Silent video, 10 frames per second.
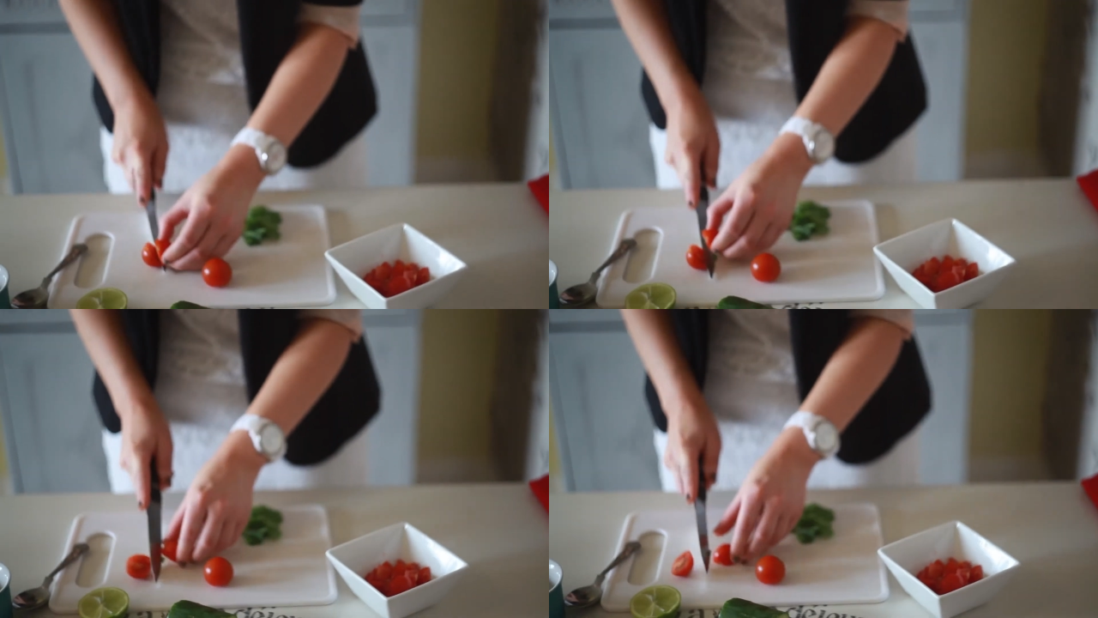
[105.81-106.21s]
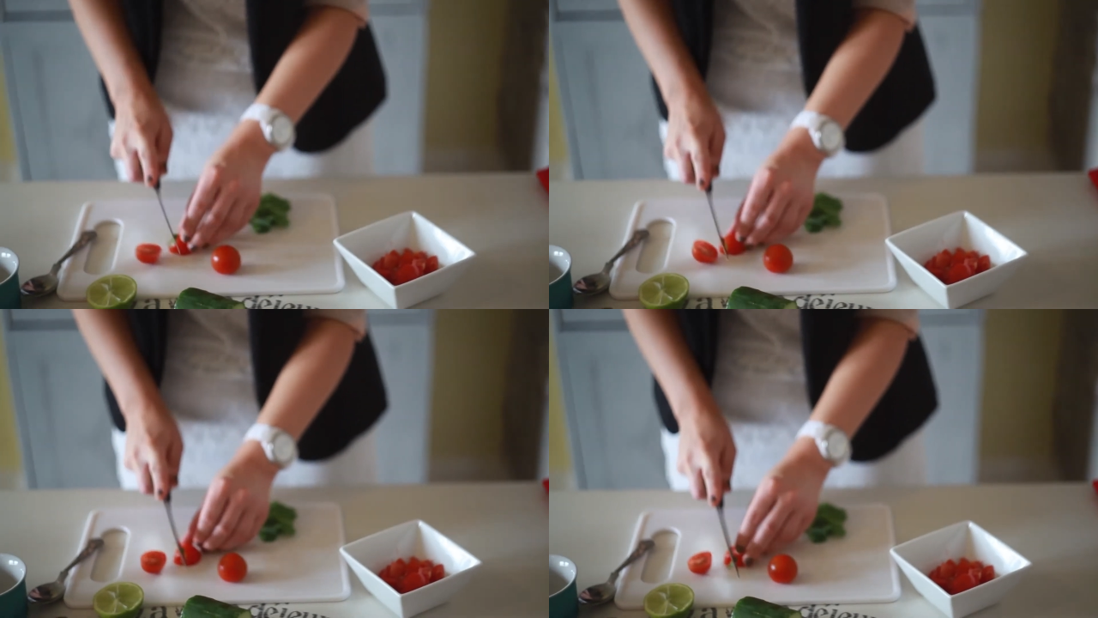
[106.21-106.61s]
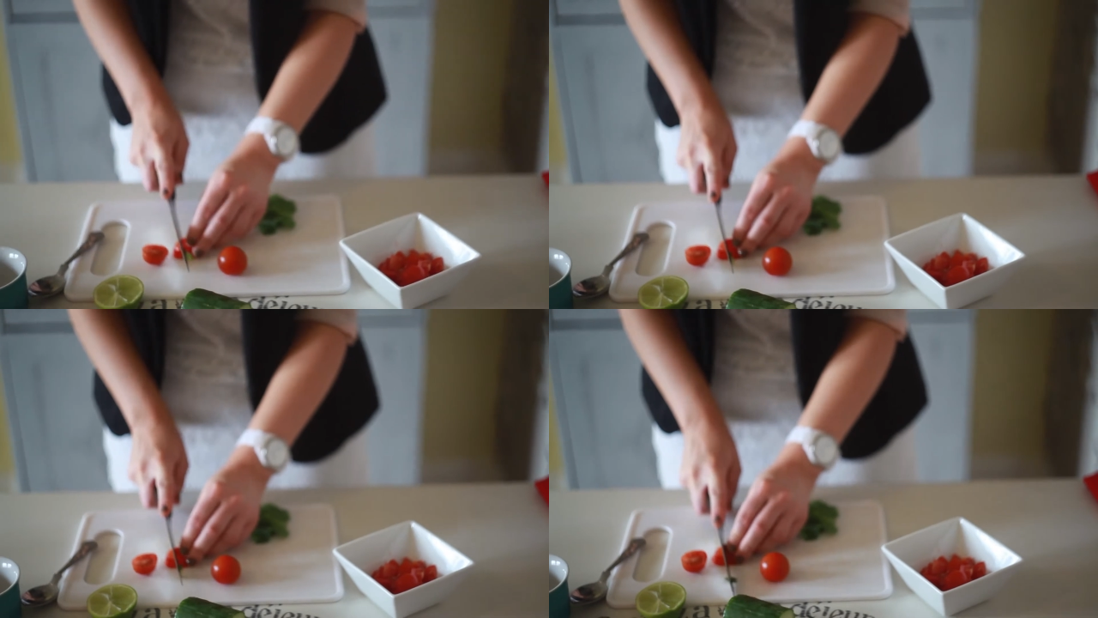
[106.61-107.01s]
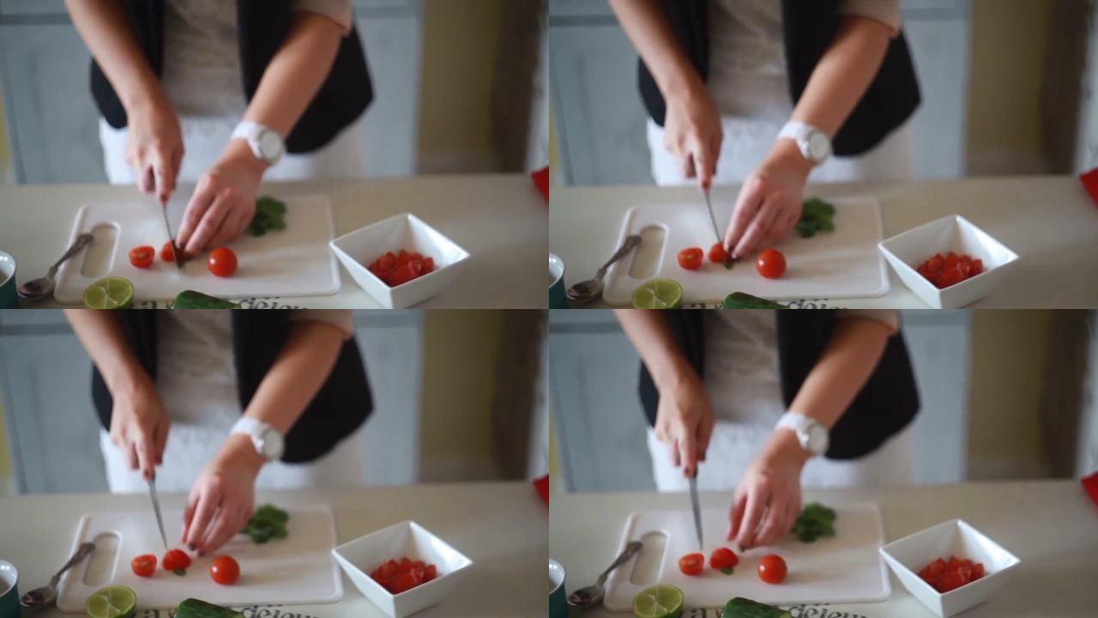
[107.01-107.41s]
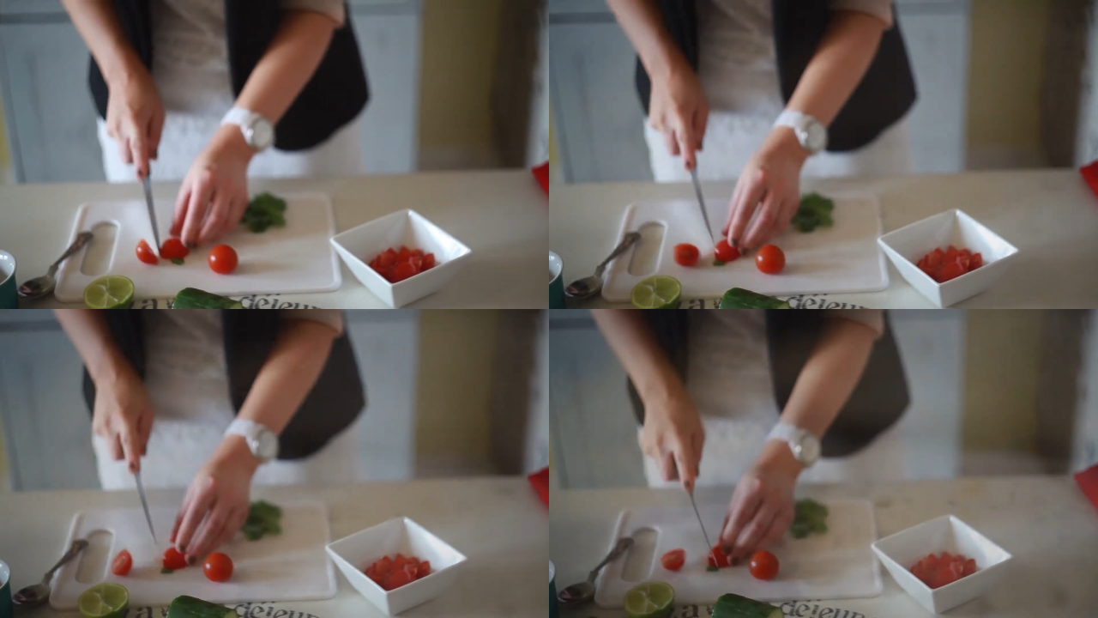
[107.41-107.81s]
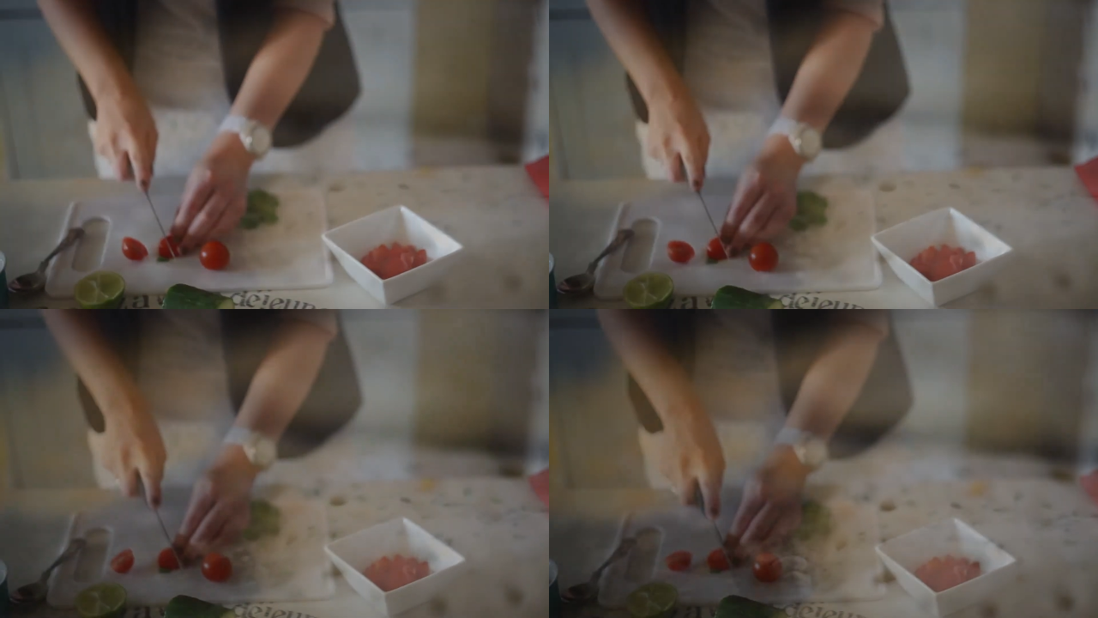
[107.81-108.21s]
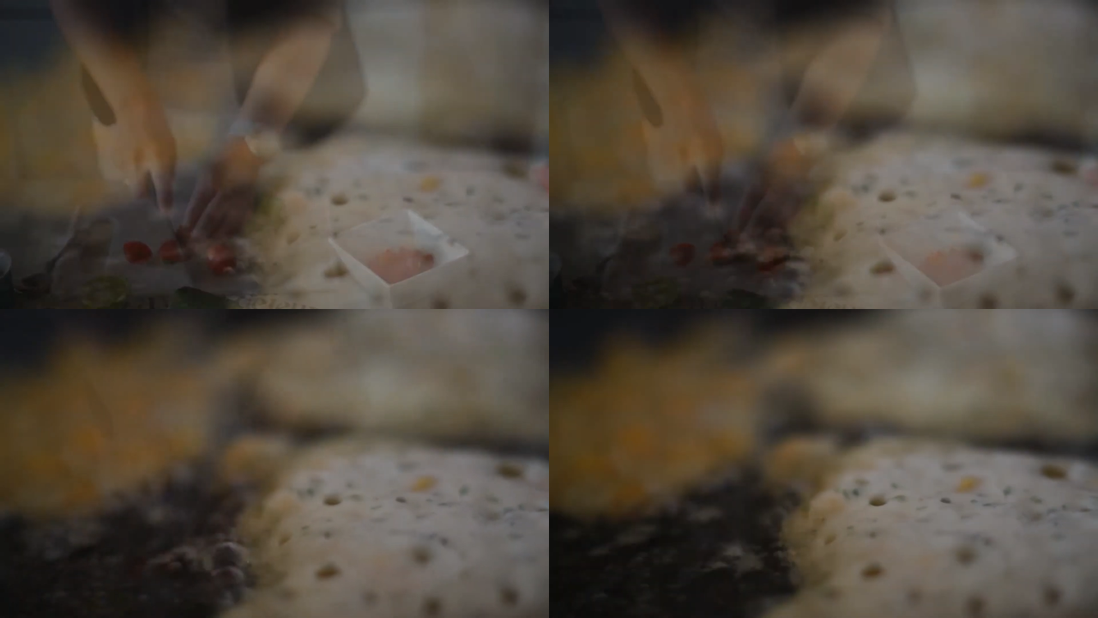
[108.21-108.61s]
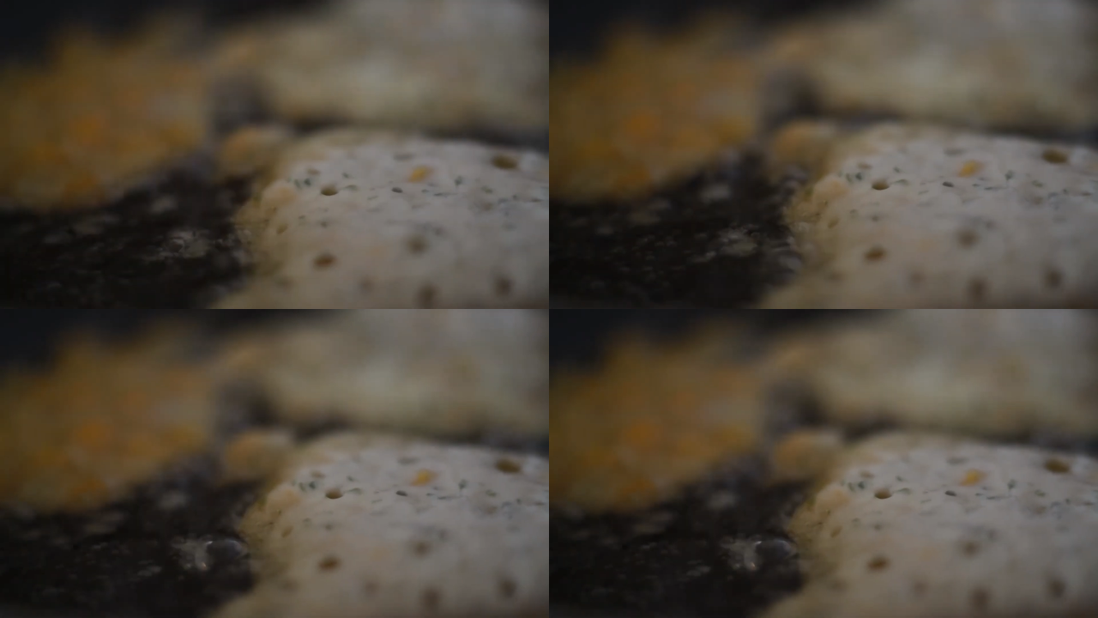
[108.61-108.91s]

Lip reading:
[unreadable: no face in view]